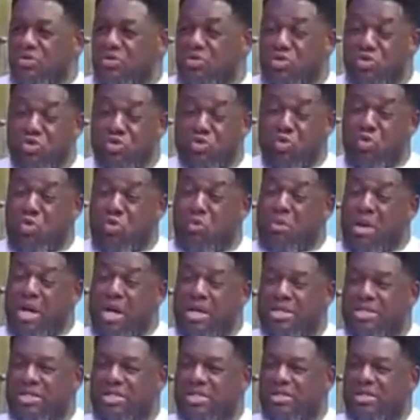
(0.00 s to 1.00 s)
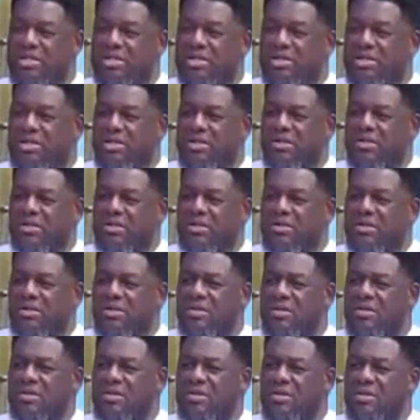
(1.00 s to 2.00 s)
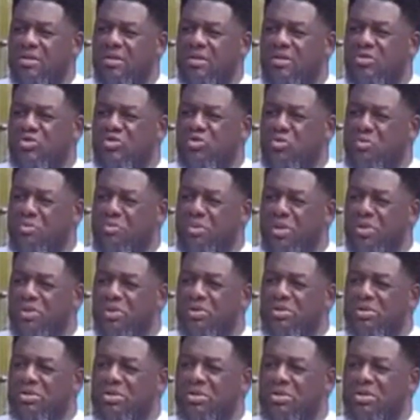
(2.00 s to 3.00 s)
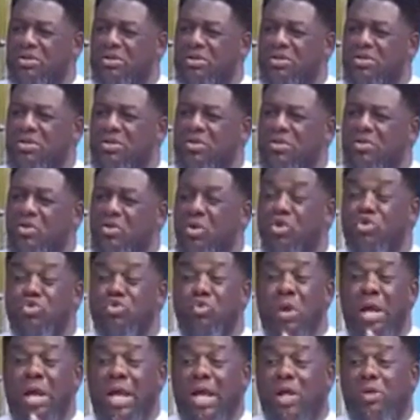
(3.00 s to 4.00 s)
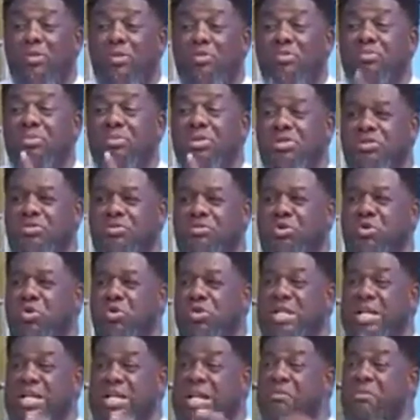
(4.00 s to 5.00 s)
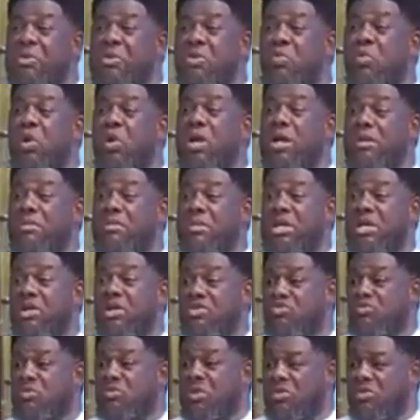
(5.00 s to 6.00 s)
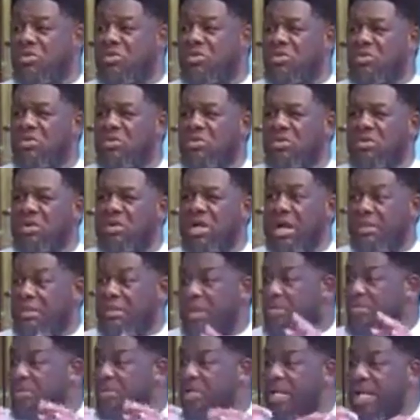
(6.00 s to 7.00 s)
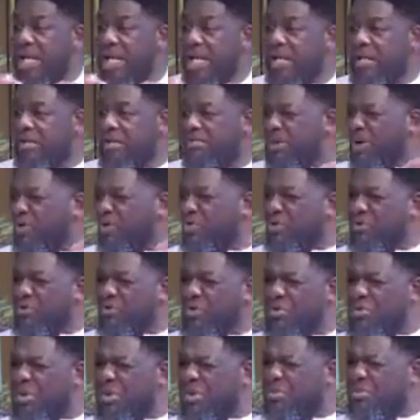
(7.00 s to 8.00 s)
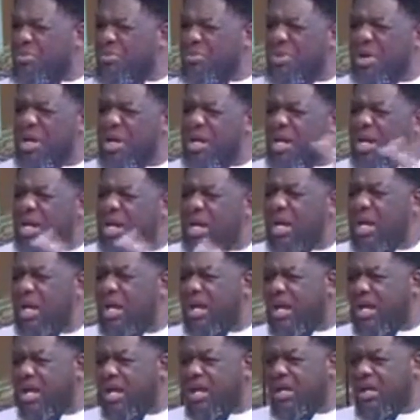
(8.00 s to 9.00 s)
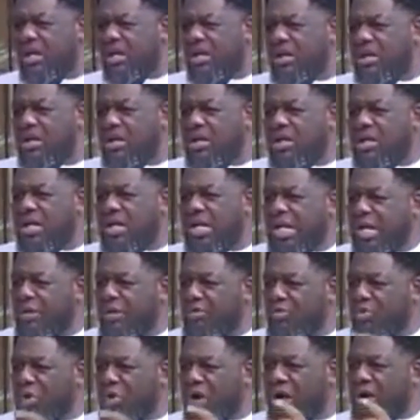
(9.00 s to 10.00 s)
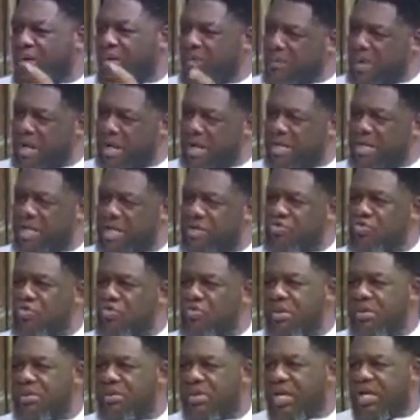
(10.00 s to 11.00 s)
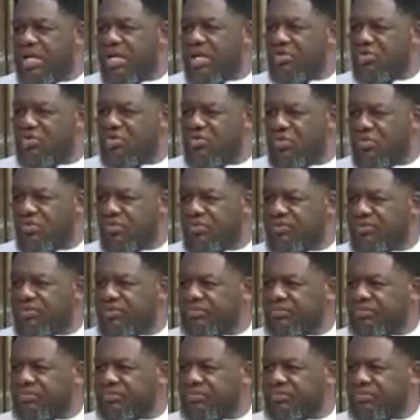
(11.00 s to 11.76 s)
So much to build or to help build because I'm in Kwana Mae Jumano. I might be the head. Banko for be brave. Neboa ma edu baby aedu no.